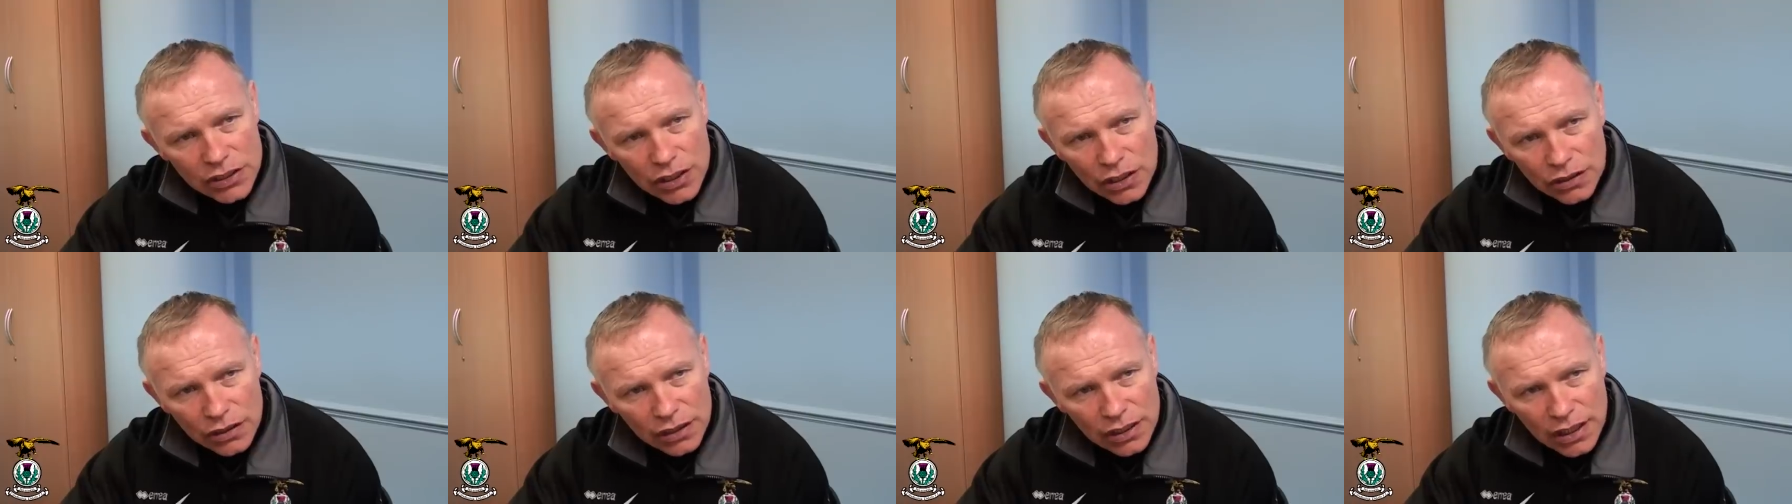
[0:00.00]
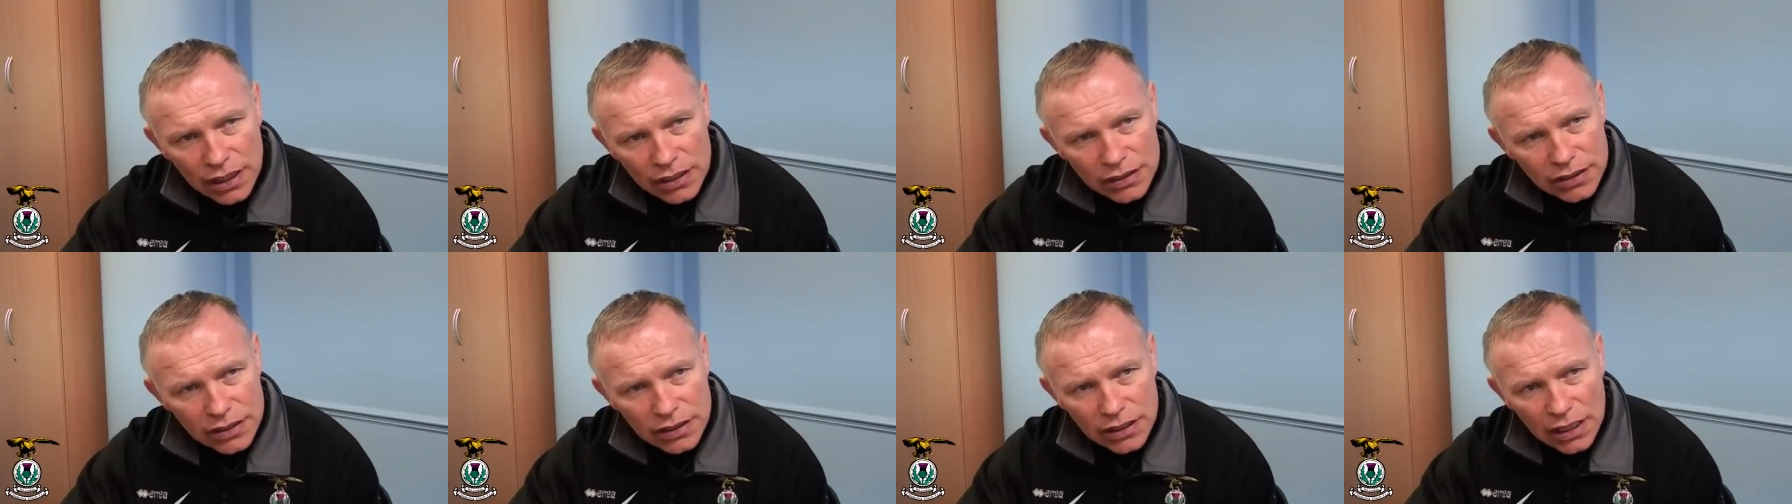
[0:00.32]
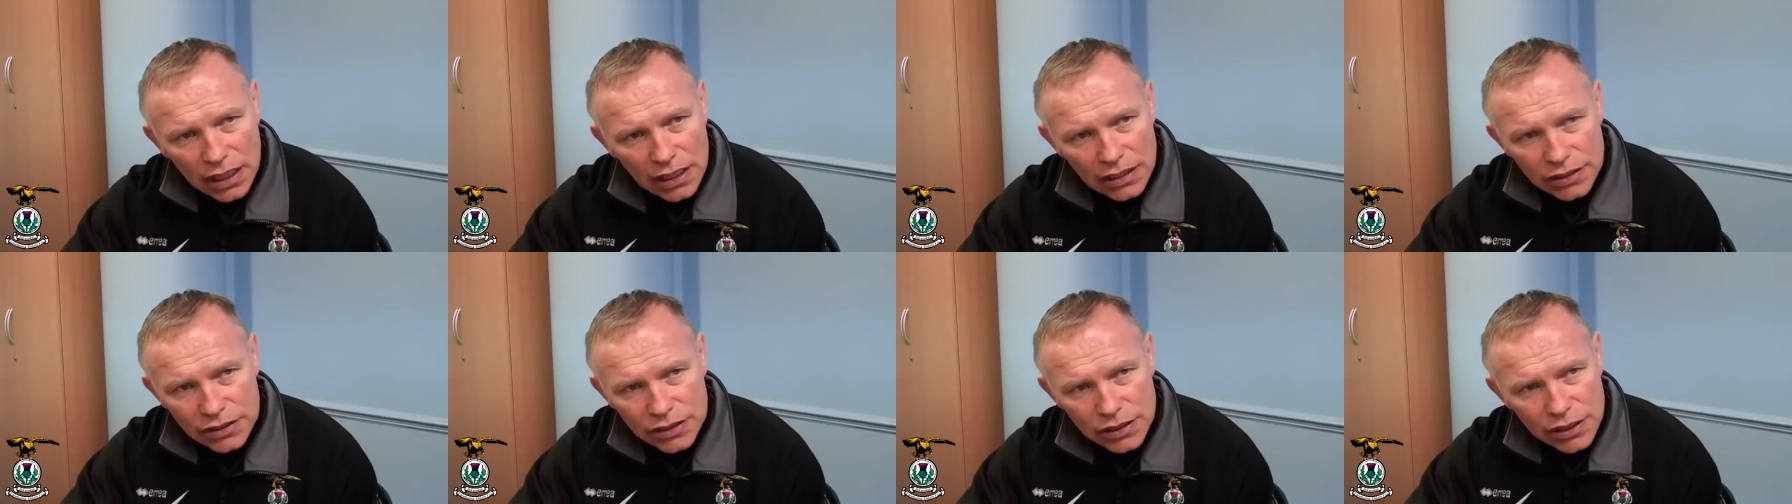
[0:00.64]
young kids
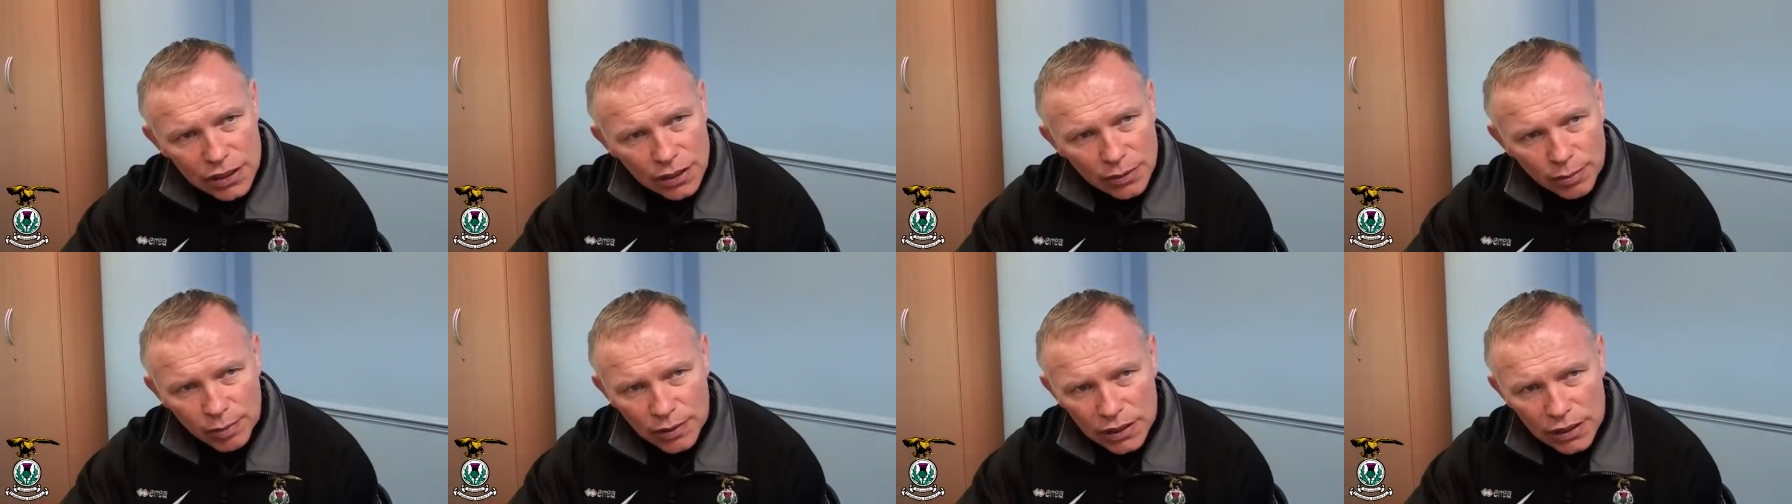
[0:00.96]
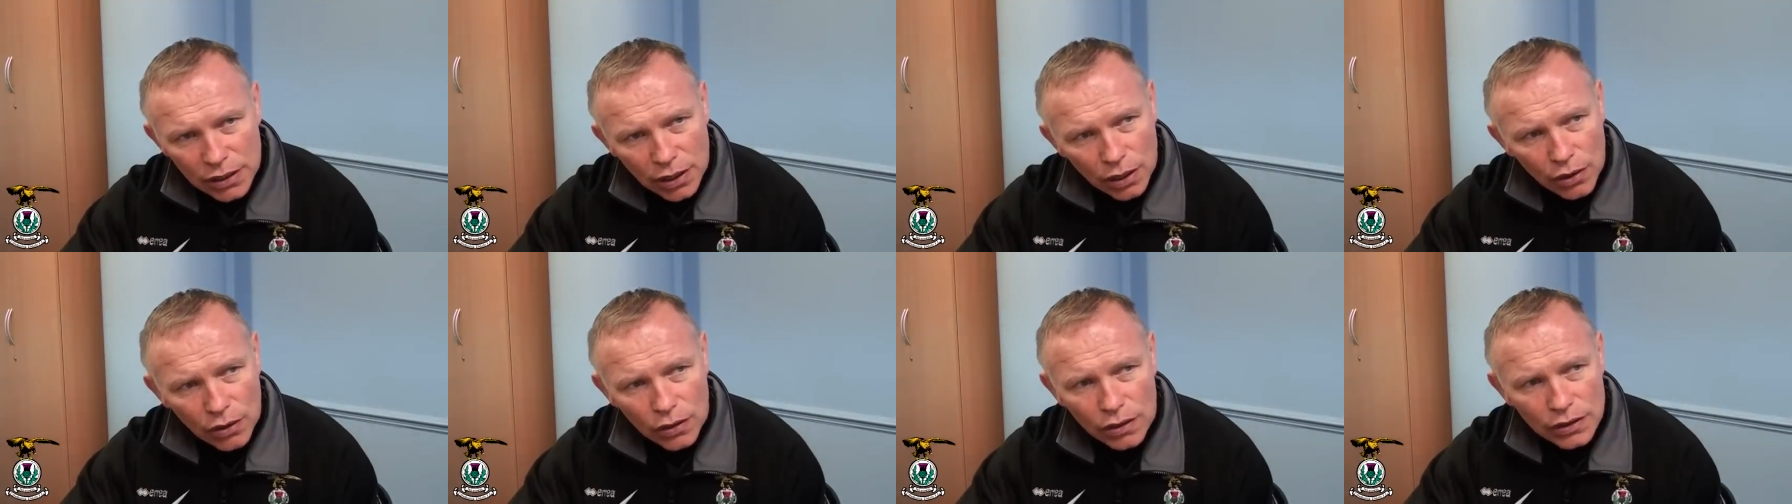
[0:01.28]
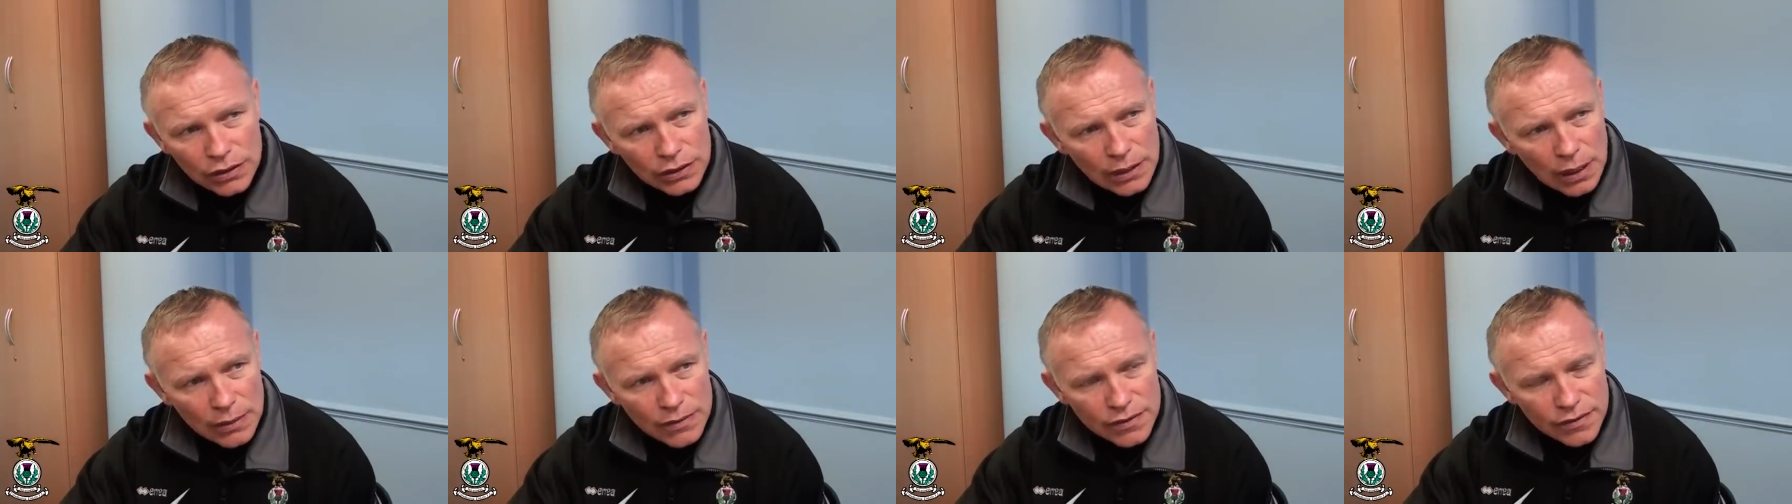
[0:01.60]
last year playing a lot
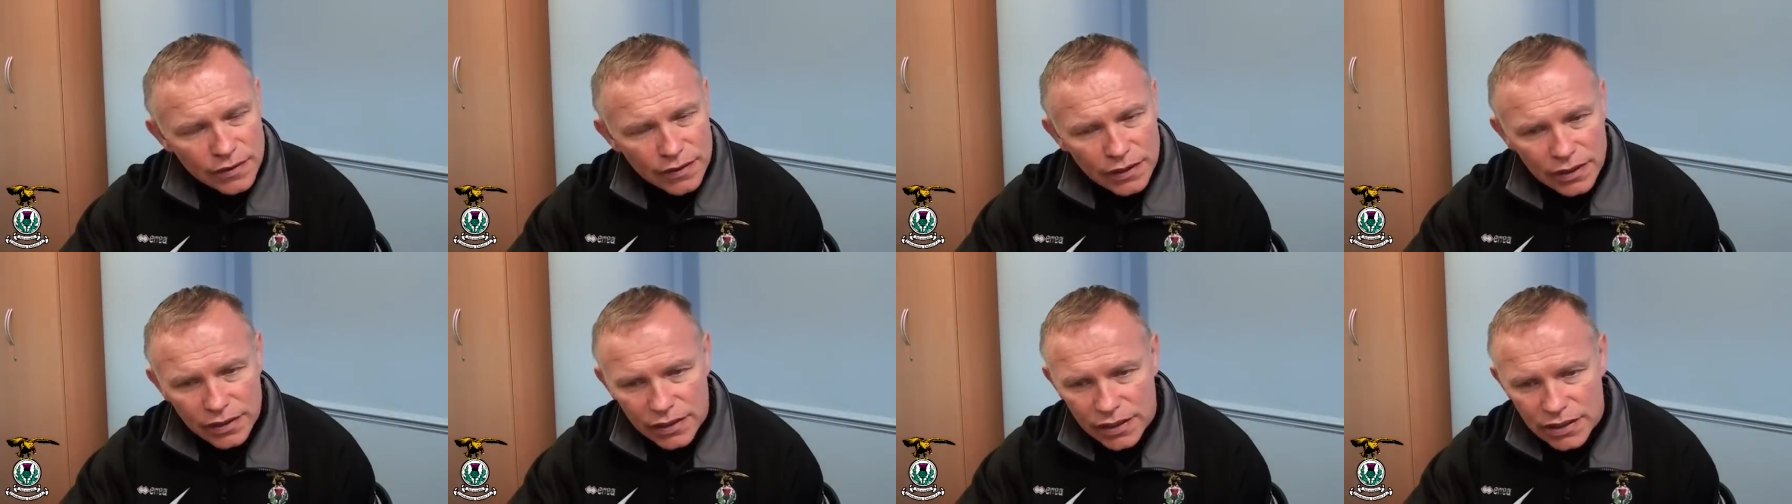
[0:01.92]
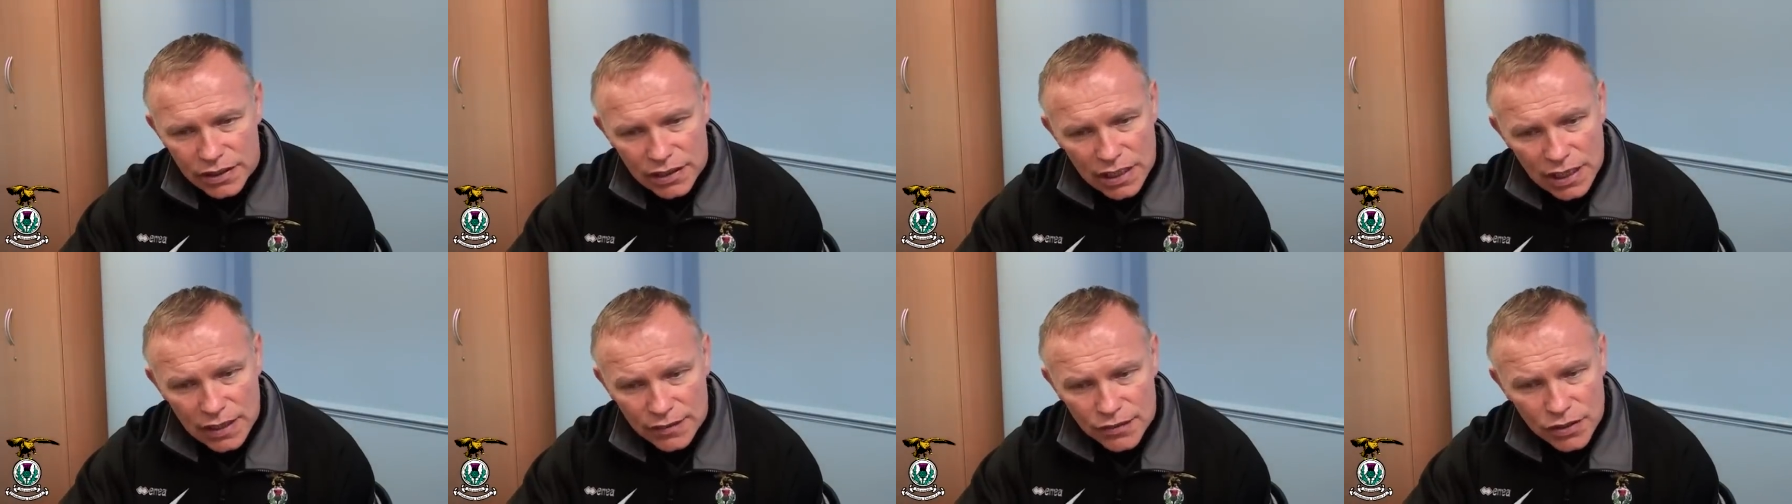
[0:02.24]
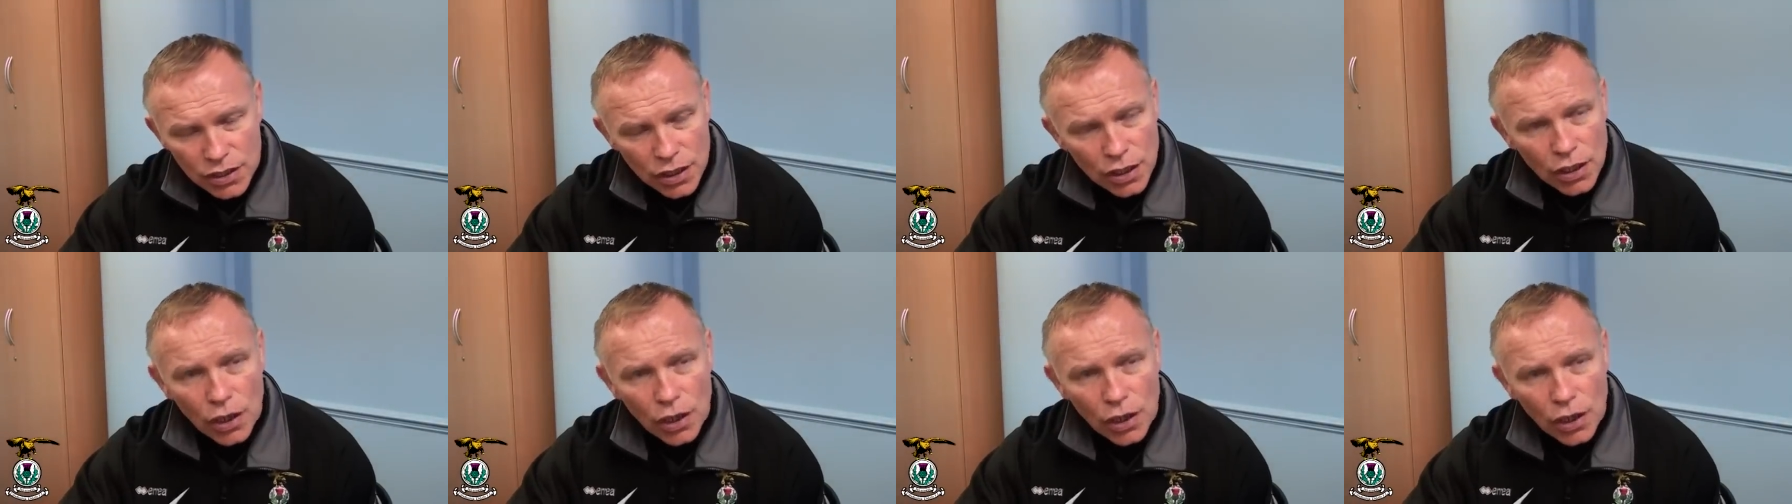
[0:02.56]
of times for the reserves.